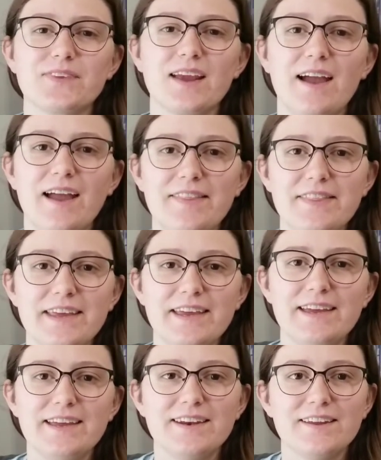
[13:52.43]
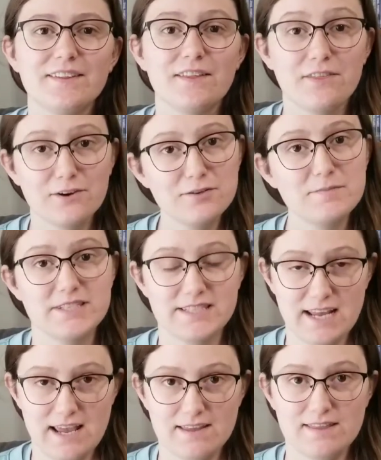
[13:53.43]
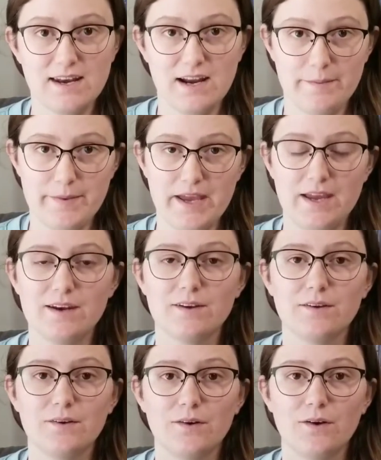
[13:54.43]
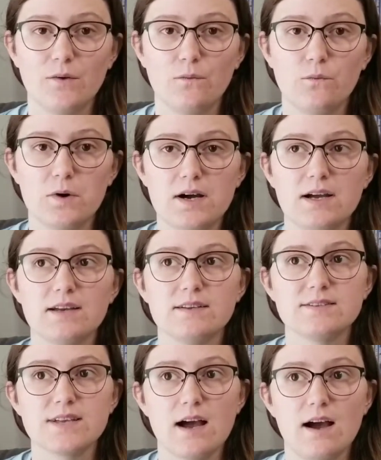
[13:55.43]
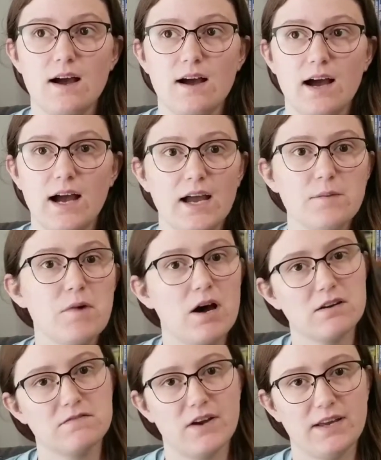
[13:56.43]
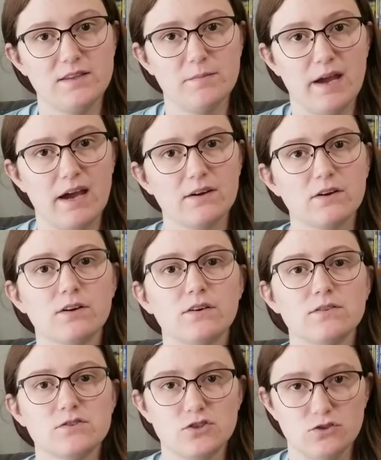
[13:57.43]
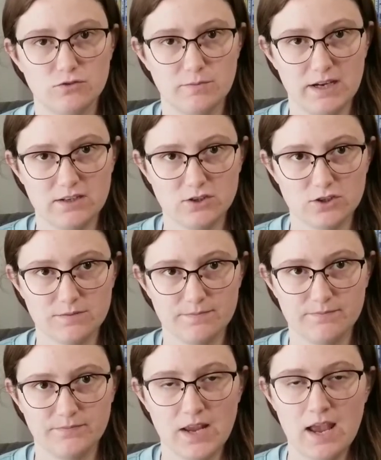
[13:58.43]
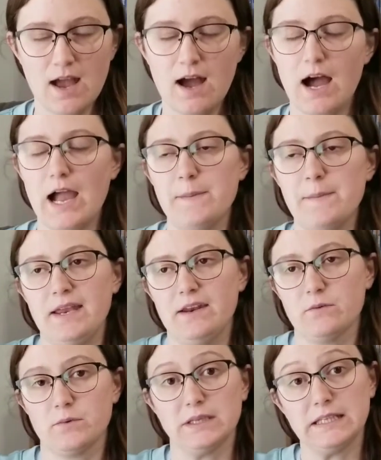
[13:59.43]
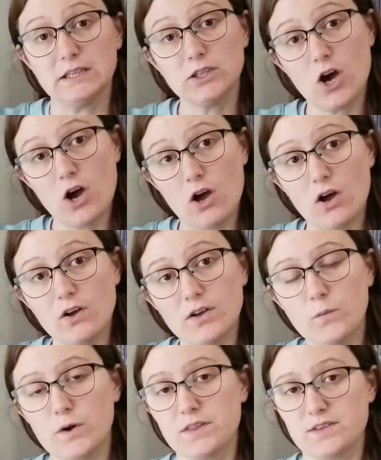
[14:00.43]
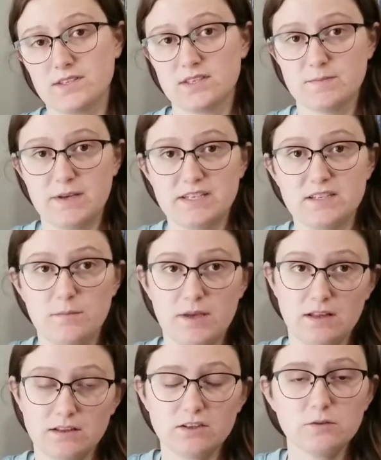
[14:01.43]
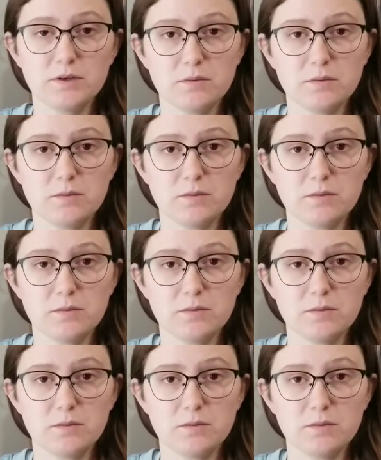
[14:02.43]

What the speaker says: And then the third mistake that I made was I modified the pattern too much. I made it really long, where this is meant to be a little bit